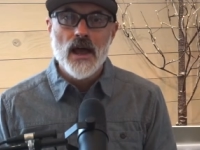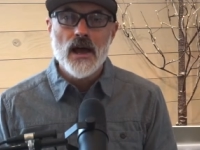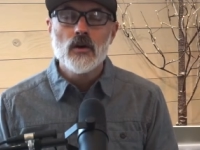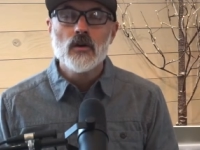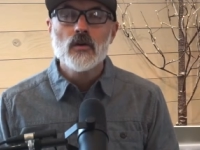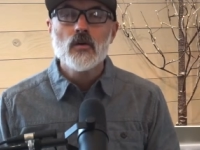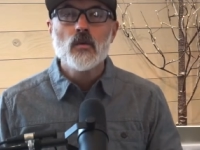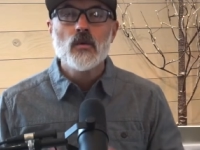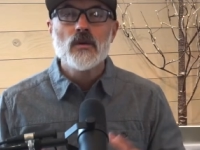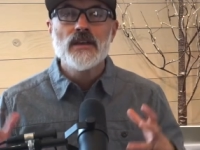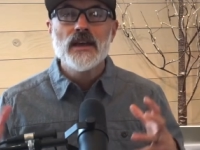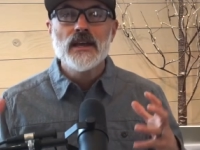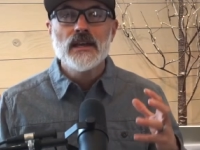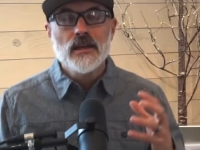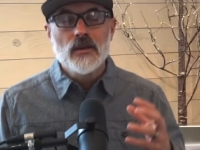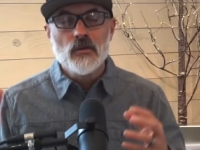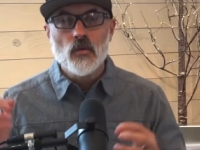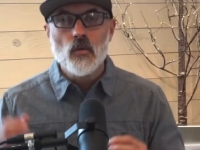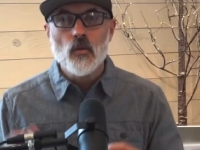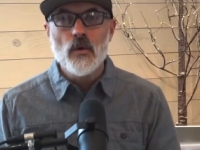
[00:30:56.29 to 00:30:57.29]
elk where they
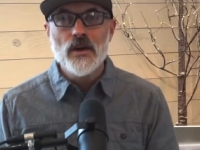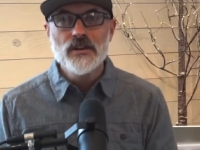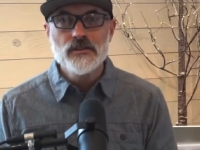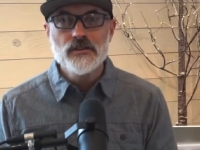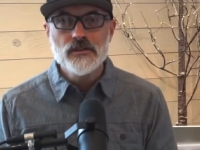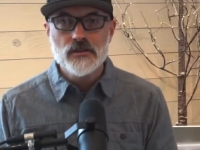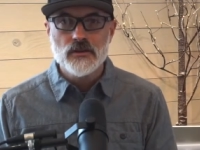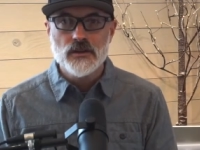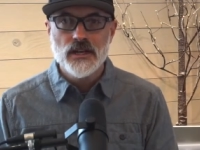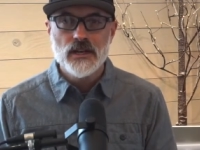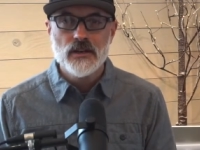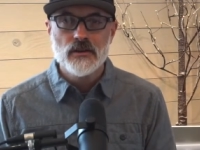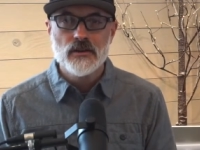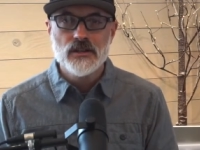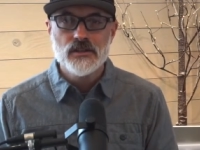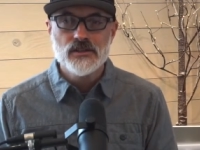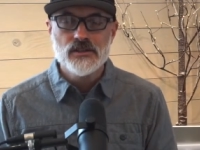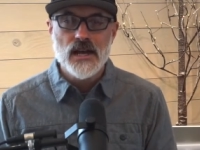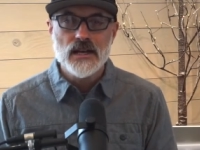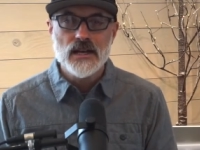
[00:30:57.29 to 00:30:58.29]
can winter here
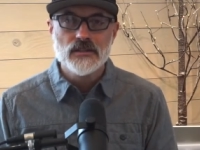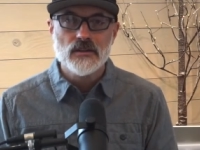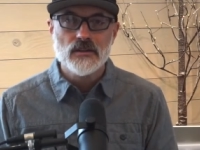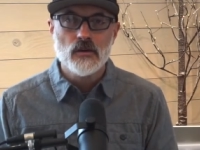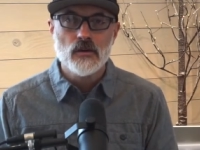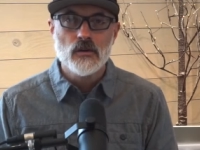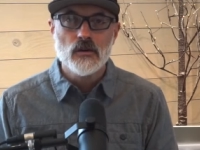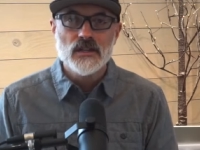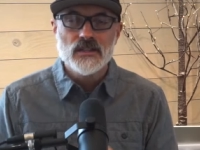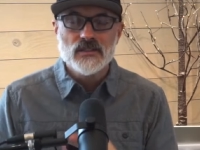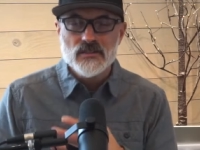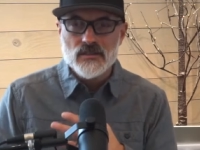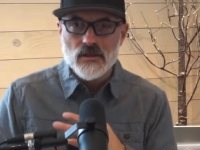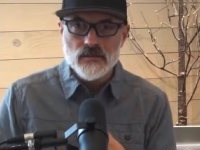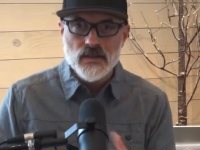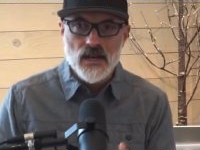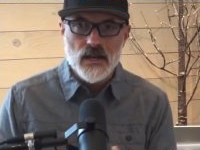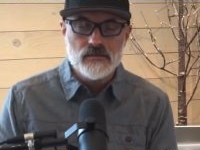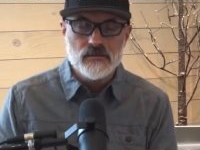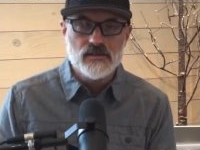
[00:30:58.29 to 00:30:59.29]
in Jackson Hole and
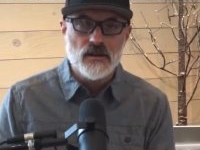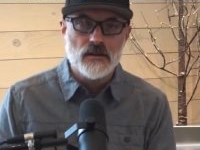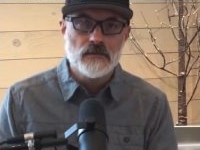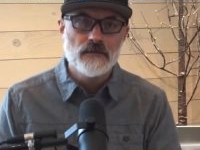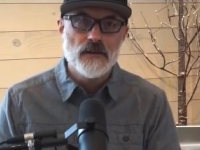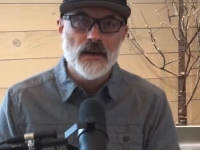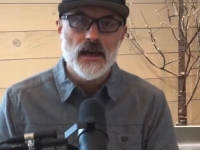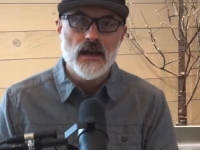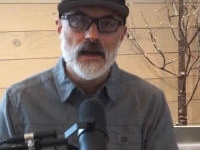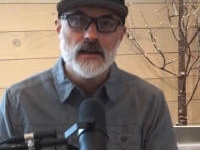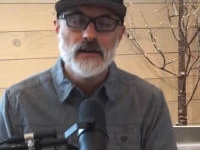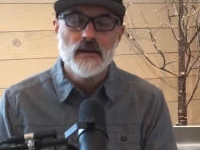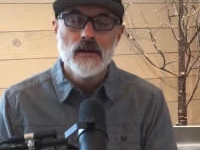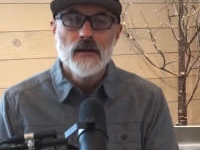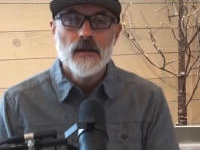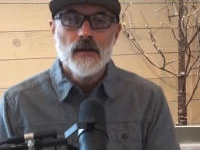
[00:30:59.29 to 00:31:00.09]
sometimes they're fed